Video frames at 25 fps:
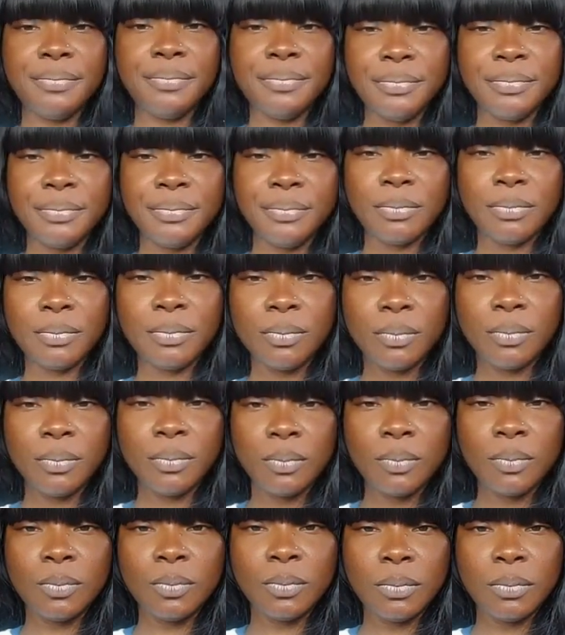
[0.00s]

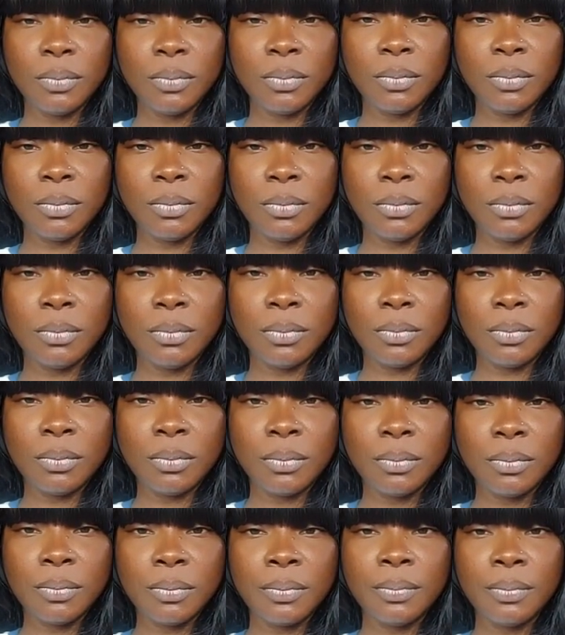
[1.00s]

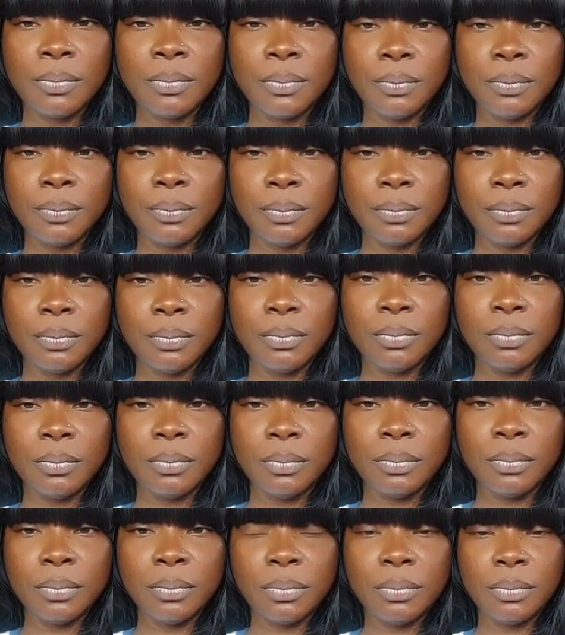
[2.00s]

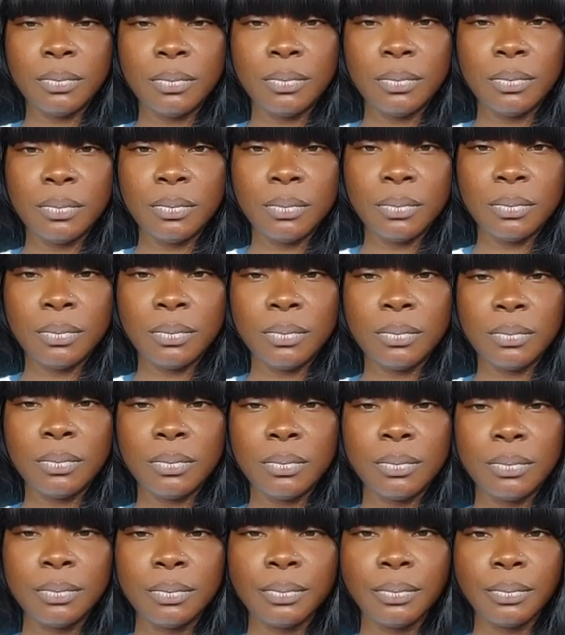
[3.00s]

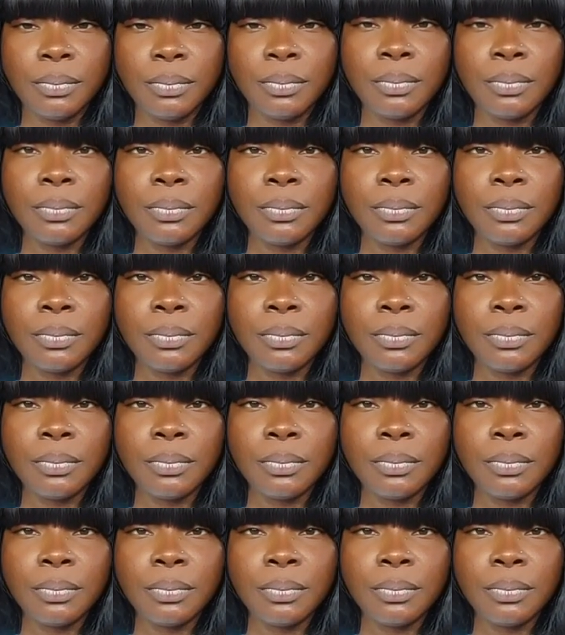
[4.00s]
(no one is talking)